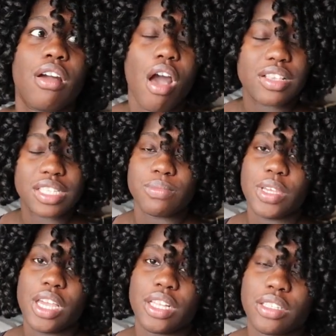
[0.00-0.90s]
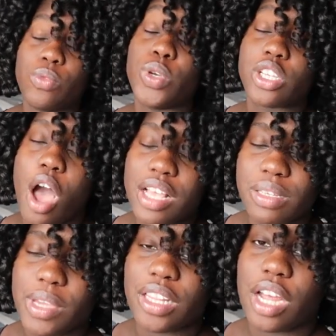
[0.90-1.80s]
causes me a, was
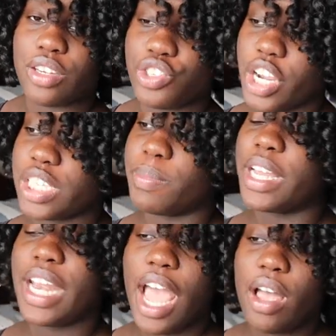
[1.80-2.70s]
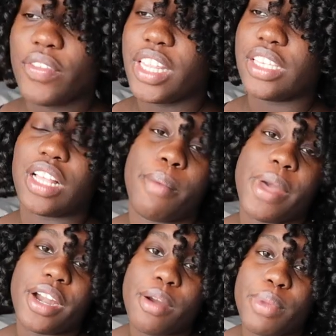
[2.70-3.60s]
causing me a lot of stress but now everything's a lot
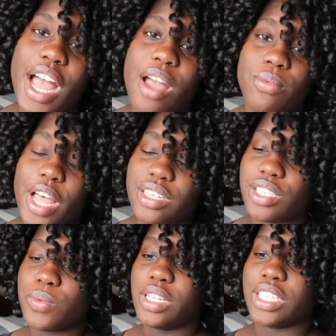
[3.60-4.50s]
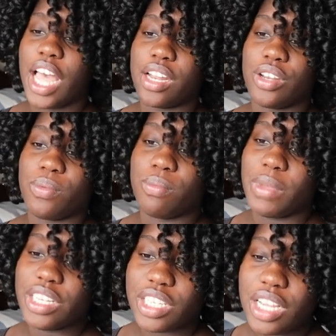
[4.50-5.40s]
better but I, I just wanted to kind of
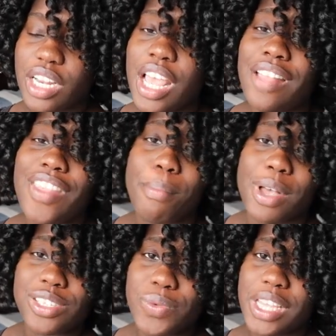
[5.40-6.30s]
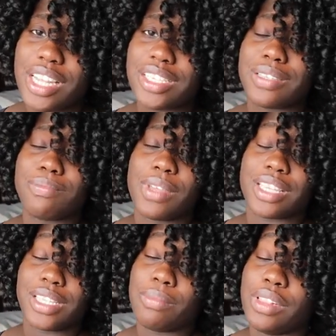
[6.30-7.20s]
mention that muscle weakness is,
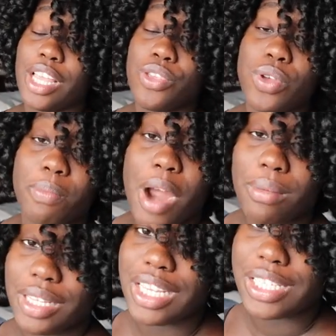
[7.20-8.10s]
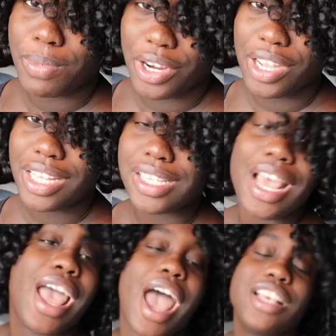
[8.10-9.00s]
is something that you can probably experience
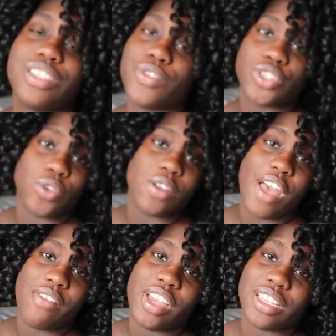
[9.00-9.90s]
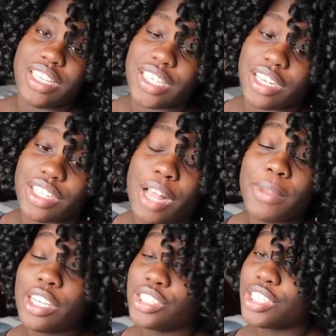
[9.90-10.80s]
as a result of having a c-section I'm
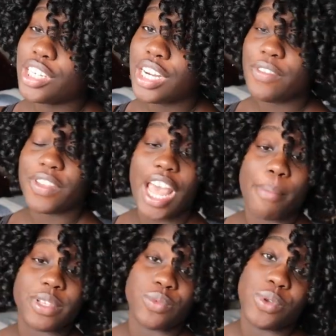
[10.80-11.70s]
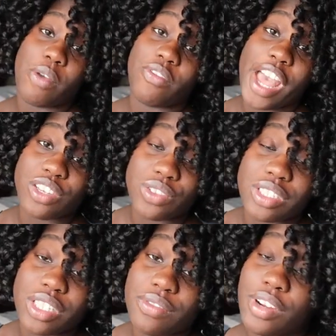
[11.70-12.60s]
not sure if it happens when you have a vaginal
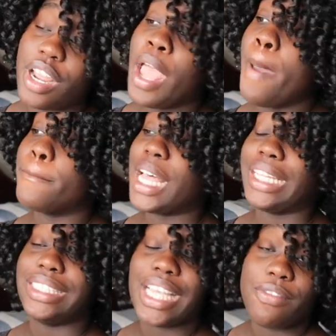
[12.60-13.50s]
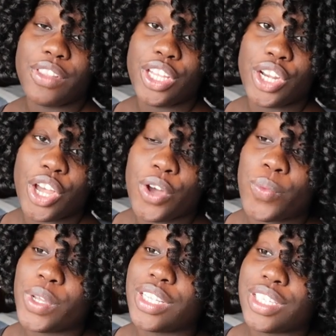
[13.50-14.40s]
delivery but I definitely know
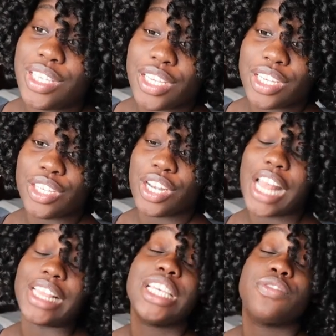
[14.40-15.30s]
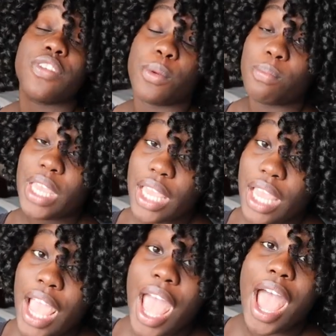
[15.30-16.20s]
with a c-section at least for
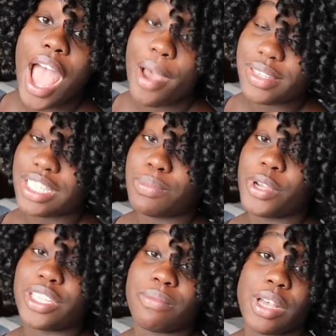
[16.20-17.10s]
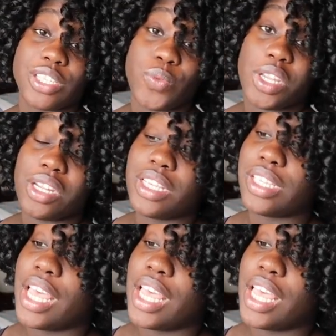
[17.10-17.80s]
me I was experiencing muscle weakness